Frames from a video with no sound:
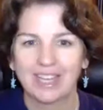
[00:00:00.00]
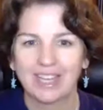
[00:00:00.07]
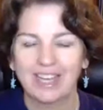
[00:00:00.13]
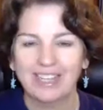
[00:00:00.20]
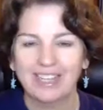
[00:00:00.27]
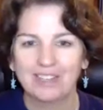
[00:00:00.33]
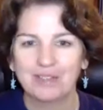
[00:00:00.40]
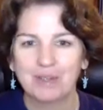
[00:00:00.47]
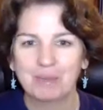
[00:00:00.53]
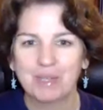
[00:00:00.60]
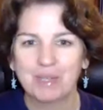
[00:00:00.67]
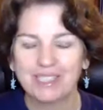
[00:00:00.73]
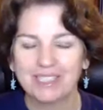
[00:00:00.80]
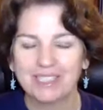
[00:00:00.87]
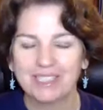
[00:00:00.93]
Hey
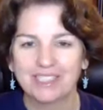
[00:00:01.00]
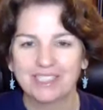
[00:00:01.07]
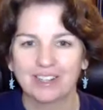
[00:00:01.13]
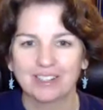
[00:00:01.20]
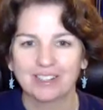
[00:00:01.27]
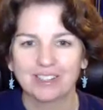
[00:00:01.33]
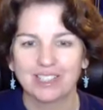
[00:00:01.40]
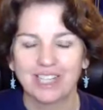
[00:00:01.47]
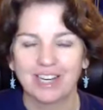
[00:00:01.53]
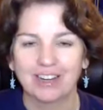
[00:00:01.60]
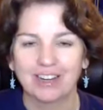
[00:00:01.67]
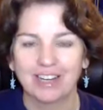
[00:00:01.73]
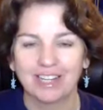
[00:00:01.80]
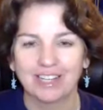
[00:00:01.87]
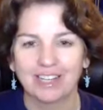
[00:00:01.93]
everybody, it's Dr.
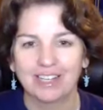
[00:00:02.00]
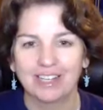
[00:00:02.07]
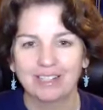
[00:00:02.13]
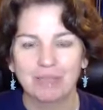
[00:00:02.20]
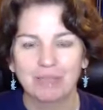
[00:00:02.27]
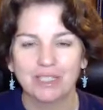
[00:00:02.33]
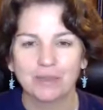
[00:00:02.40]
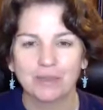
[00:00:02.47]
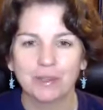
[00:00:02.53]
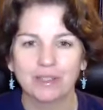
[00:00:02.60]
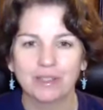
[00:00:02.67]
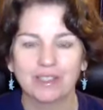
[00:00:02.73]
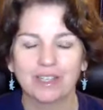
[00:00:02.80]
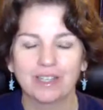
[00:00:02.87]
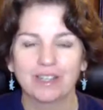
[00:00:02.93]
Kara and I am here with
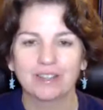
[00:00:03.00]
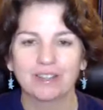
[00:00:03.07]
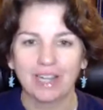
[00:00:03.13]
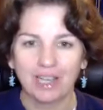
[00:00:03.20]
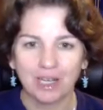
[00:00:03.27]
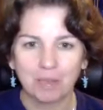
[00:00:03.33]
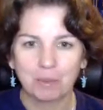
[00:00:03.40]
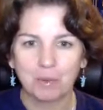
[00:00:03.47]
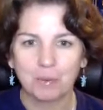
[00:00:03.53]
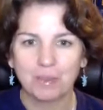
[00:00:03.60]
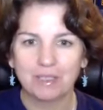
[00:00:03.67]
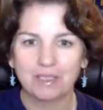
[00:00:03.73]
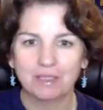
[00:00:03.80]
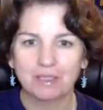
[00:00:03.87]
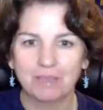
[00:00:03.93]
another Animal
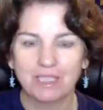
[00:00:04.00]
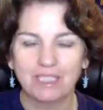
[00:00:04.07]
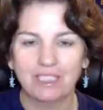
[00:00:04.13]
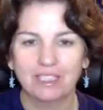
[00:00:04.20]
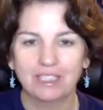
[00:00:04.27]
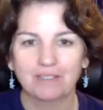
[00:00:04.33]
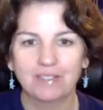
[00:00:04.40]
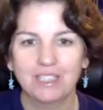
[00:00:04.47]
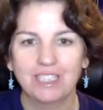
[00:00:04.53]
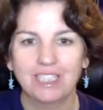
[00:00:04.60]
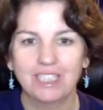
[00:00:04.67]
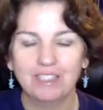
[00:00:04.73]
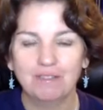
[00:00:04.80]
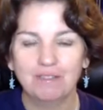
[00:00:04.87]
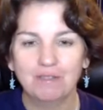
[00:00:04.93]
Wisdom
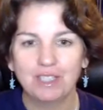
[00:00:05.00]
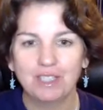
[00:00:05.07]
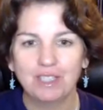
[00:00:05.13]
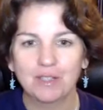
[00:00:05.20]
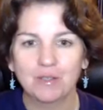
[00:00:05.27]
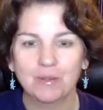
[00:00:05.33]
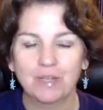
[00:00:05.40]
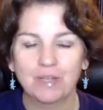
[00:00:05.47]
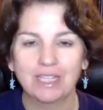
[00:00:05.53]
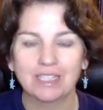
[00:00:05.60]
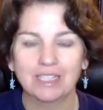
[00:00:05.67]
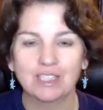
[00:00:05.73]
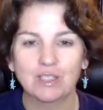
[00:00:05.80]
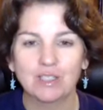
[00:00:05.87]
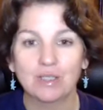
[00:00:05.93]
EFT video,
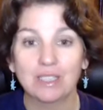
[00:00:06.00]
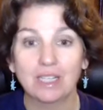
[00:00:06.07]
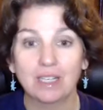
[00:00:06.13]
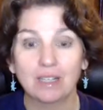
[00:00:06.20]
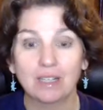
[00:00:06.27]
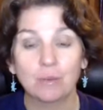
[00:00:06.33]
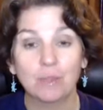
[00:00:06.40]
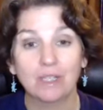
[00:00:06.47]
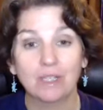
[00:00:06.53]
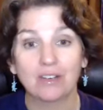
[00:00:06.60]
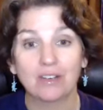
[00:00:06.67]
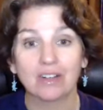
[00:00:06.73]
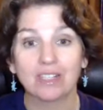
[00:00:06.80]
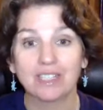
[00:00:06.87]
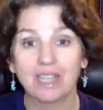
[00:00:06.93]
and today we
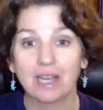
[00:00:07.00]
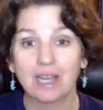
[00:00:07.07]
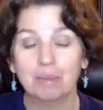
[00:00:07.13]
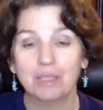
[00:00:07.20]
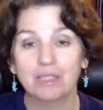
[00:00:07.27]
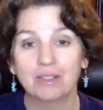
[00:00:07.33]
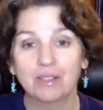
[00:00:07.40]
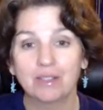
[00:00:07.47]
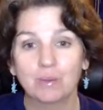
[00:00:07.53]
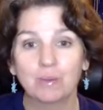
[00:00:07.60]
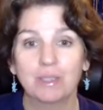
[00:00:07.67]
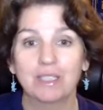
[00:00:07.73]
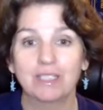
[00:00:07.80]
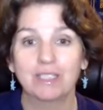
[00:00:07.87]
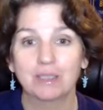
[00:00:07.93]
are tapping on the
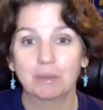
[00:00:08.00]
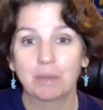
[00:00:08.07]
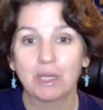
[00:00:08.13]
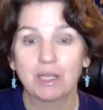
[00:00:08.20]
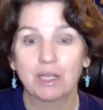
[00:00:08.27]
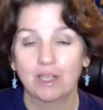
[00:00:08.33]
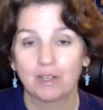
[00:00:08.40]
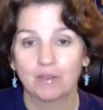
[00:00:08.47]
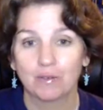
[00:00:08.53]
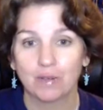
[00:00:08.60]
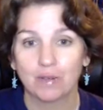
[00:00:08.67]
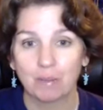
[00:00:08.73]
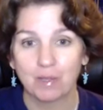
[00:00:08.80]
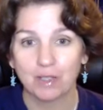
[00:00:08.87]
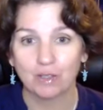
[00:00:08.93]
wisdom
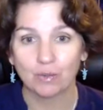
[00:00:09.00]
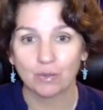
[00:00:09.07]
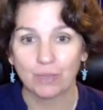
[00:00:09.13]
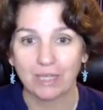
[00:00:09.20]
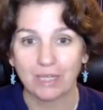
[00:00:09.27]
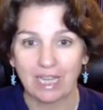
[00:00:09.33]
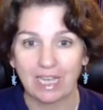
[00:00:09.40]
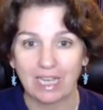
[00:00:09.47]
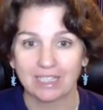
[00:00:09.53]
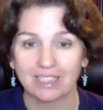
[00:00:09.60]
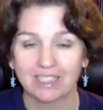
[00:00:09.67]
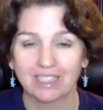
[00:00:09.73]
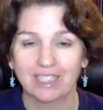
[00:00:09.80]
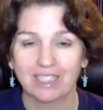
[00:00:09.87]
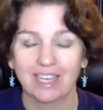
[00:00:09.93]
from the gorilla.
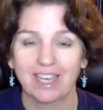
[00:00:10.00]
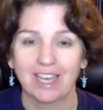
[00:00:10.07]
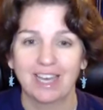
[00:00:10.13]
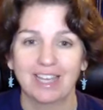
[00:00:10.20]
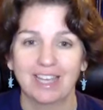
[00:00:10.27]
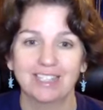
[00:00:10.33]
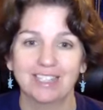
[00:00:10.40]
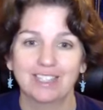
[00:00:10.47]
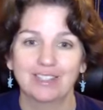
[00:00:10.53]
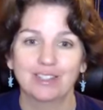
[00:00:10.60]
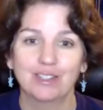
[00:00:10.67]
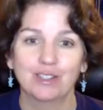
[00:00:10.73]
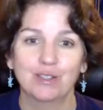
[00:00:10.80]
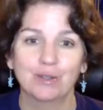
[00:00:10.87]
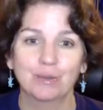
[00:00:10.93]
And
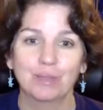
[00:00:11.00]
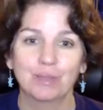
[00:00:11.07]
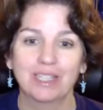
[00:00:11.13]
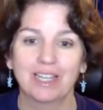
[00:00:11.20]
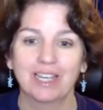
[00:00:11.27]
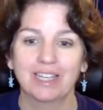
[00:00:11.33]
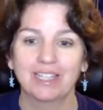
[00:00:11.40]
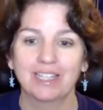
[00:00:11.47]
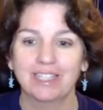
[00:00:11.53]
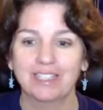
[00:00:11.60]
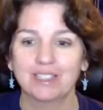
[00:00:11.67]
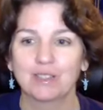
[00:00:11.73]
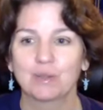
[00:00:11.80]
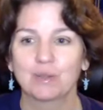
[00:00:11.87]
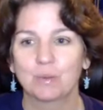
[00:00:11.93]
the gorilla
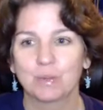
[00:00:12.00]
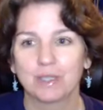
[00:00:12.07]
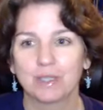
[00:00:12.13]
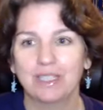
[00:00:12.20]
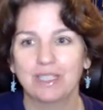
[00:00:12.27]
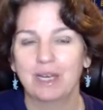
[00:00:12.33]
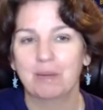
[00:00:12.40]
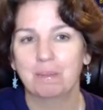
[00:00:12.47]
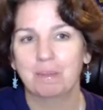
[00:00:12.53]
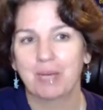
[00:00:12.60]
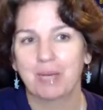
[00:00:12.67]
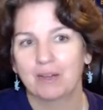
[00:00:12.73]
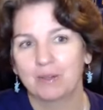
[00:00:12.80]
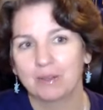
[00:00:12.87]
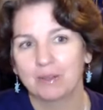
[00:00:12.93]
is really
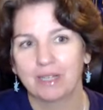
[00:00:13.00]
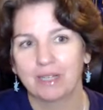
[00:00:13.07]
about